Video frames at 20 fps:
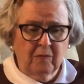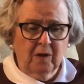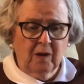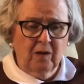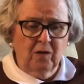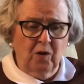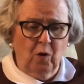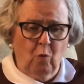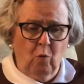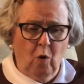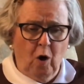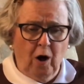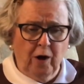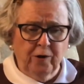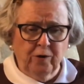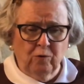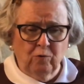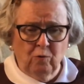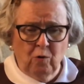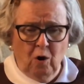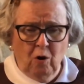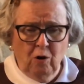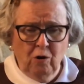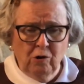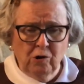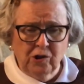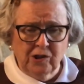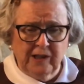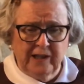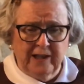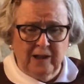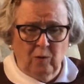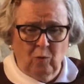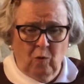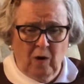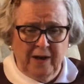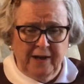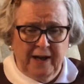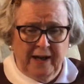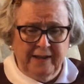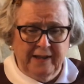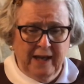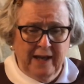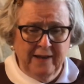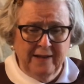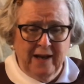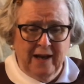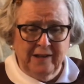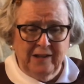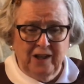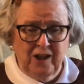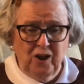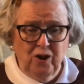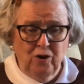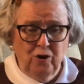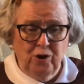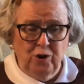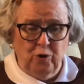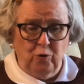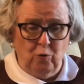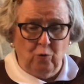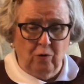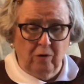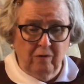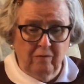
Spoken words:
The water roars, little one, I cannot hear you."